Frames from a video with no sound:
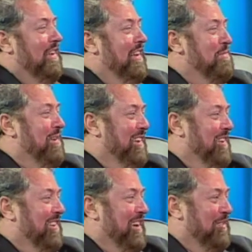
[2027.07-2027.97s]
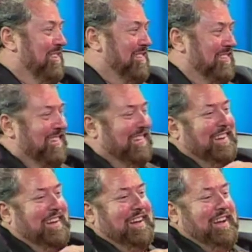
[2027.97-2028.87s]
I'll email you later with...
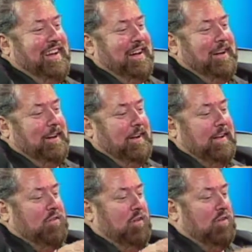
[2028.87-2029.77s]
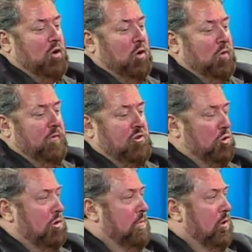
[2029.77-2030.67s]
let's go to
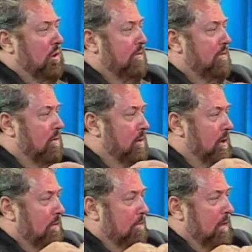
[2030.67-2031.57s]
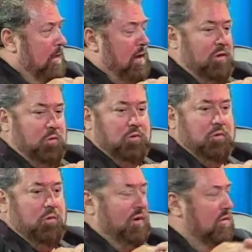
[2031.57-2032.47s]
visual computing for a minute, and then I think we'll do
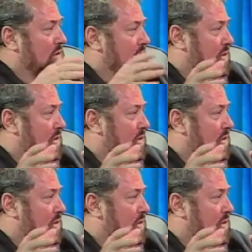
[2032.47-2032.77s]
questions.